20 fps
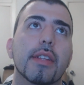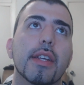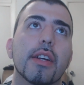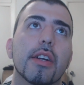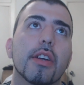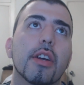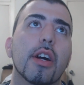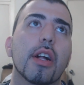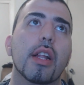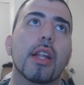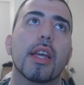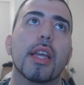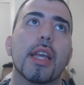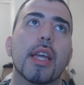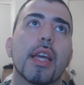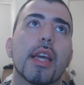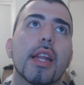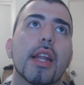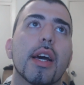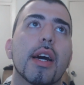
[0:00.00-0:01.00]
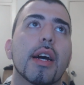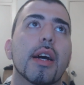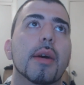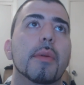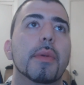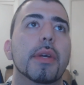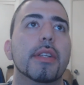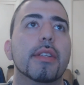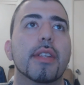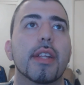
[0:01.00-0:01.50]
They're calling it
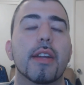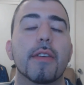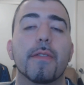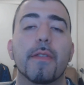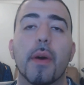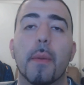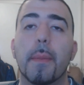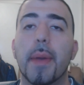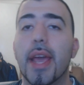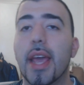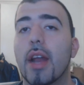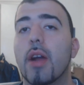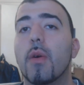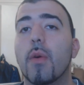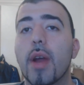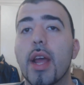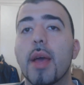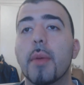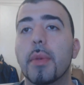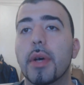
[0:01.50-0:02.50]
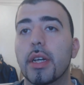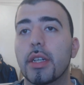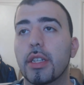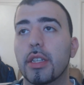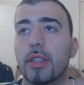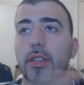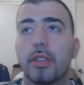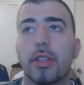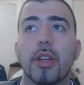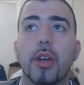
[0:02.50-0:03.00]
instead of a panorama,
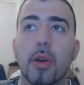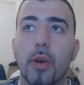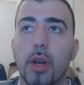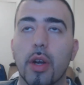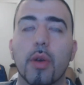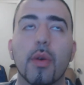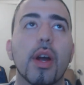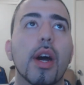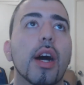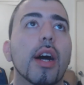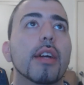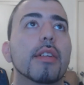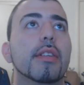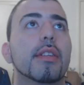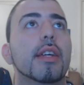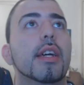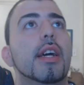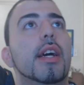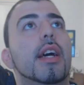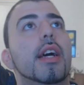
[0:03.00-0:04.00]
just across,